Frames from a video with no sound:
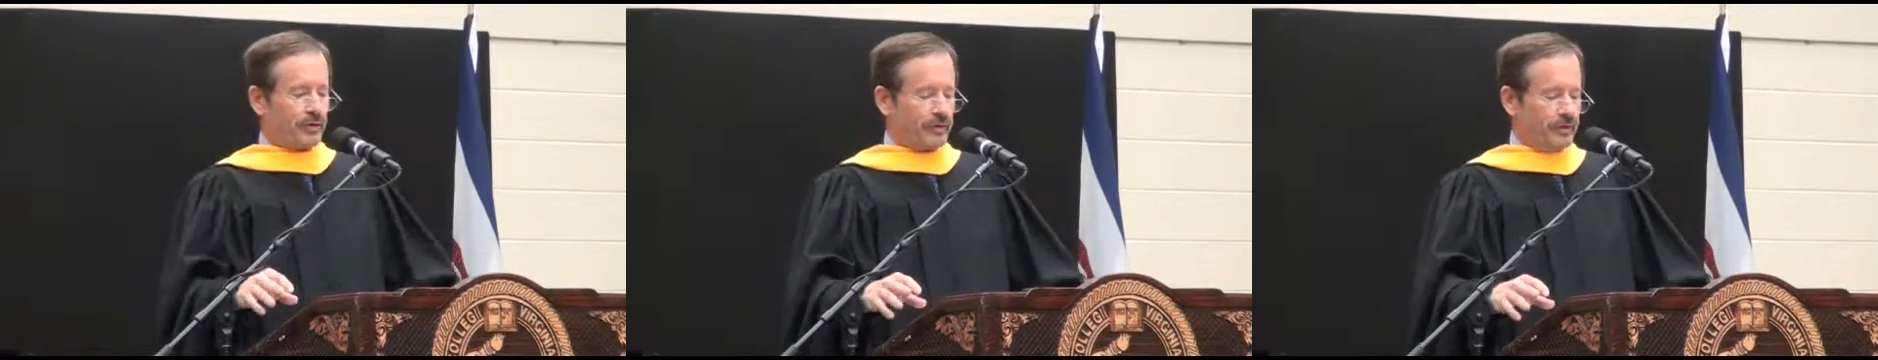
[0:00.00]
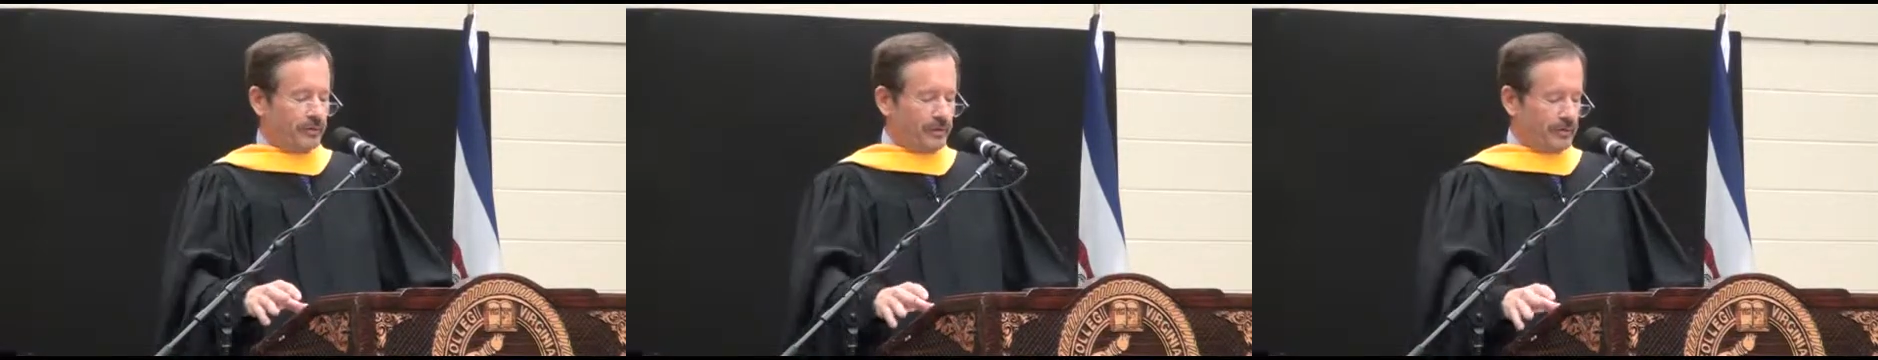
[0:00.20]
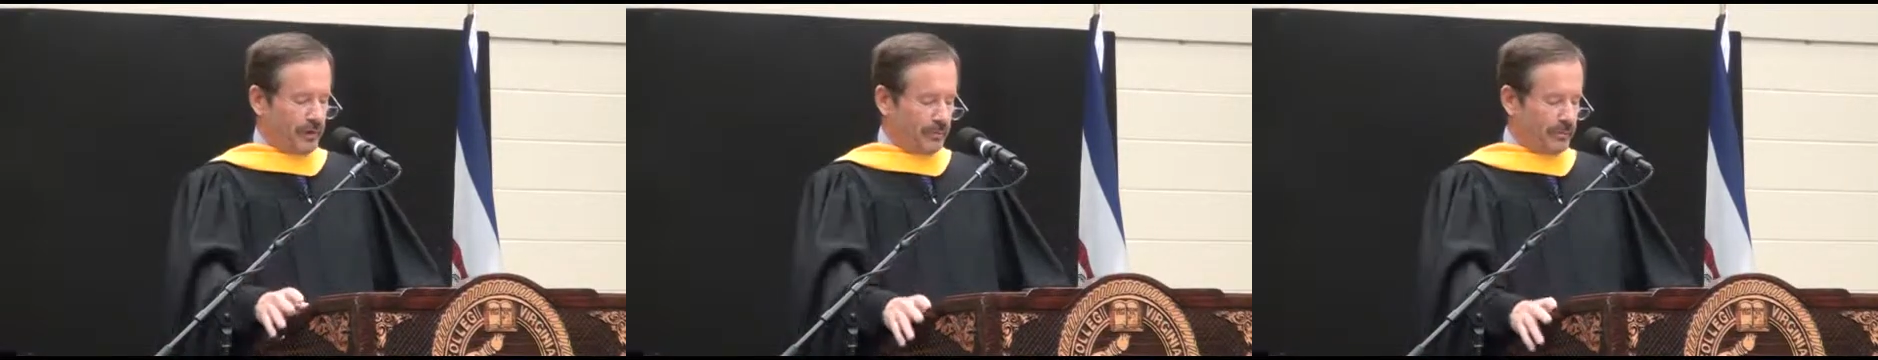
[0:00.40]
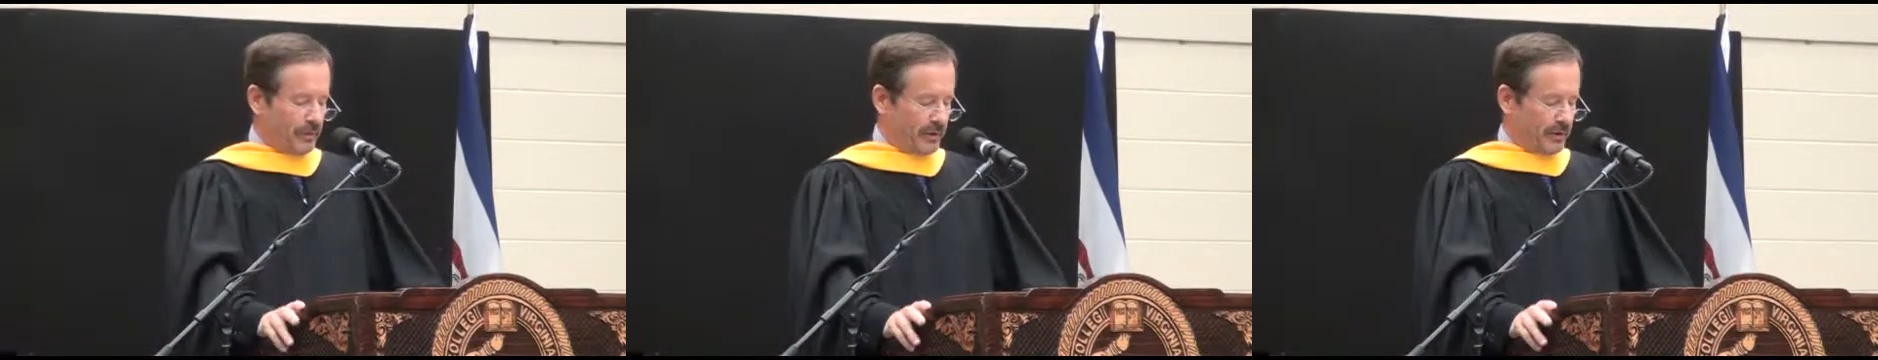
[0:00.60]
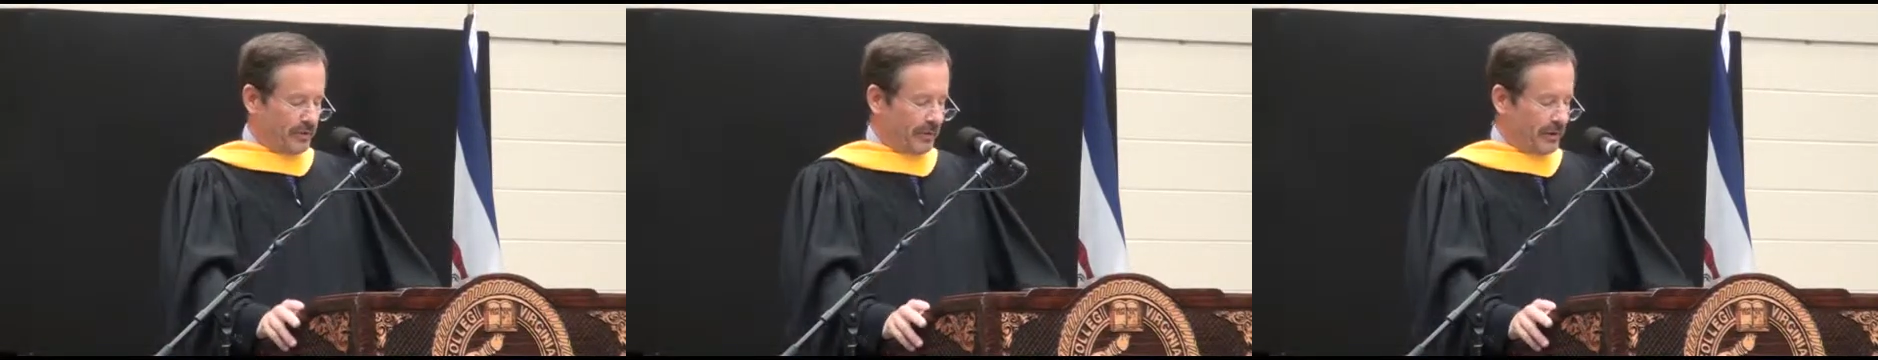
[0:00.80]
Could you tell me
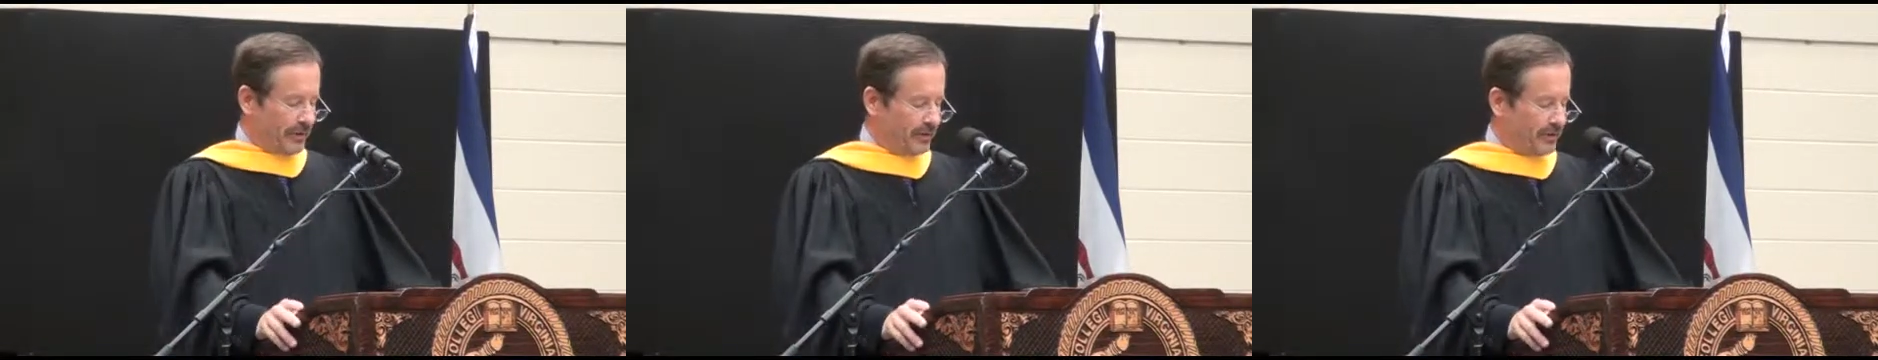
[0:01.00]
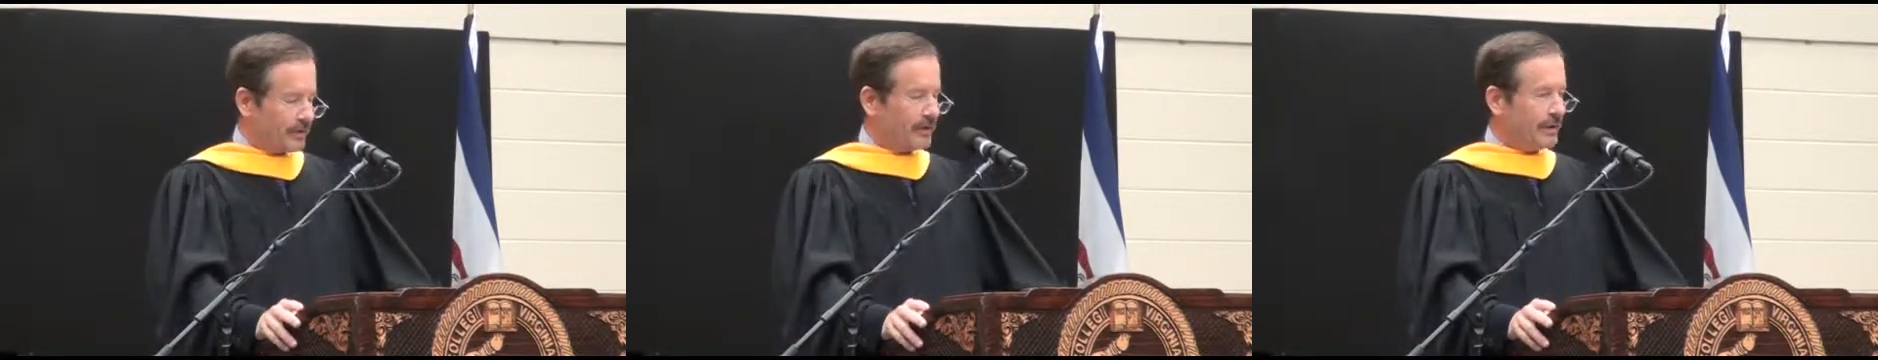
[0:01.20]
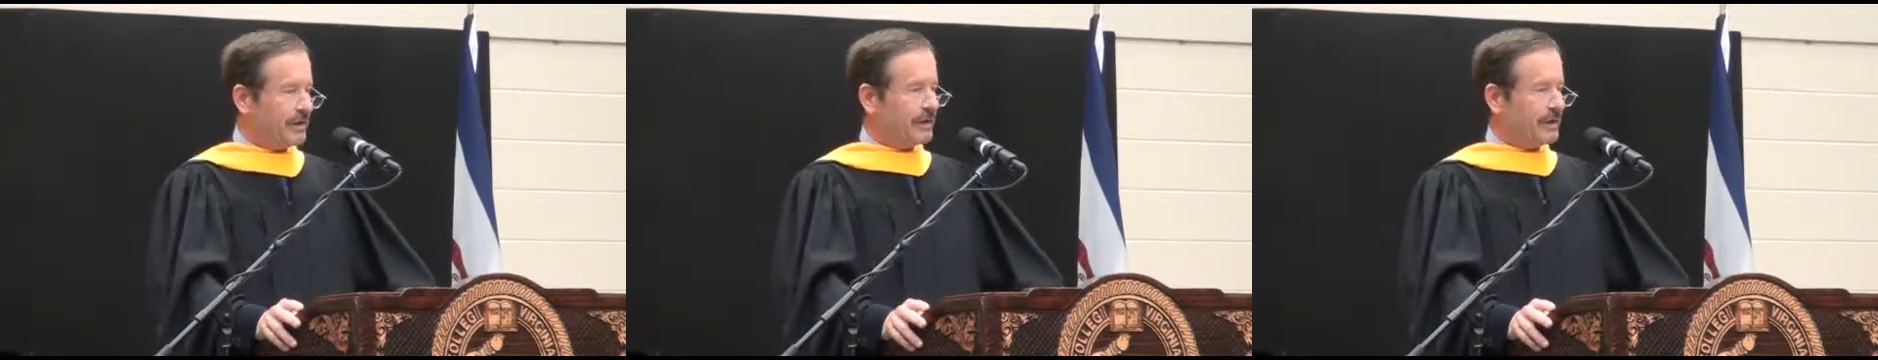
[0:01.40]
what it means?